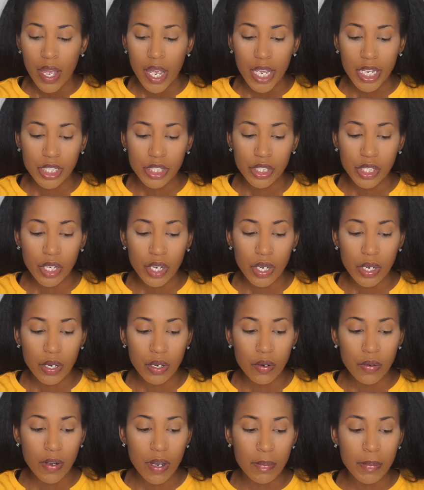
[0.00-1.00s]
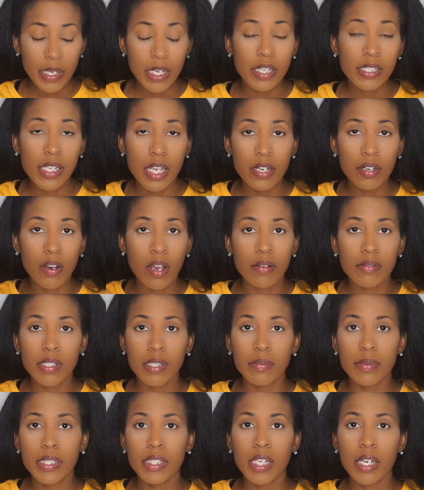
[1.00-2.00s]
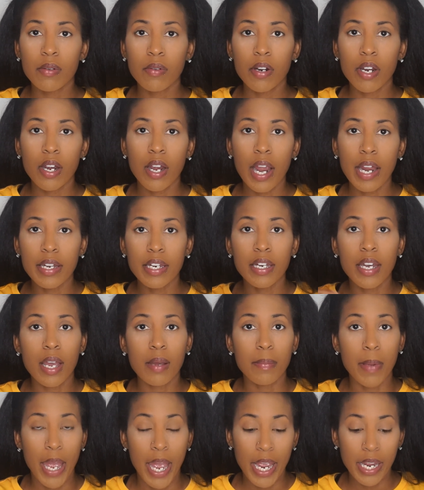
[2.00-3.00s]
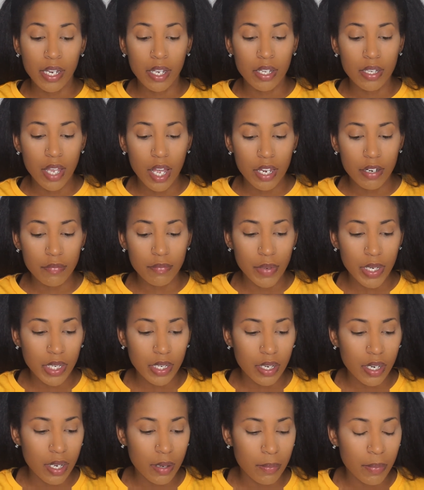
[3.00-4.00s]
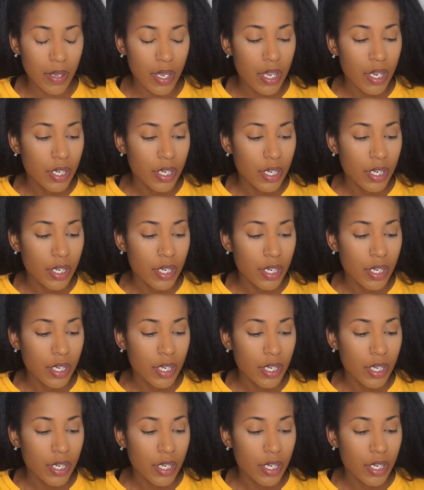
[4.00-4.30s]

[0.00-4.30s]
And so because I knew I was going to be staying with her, I did not pack a lot of makeup.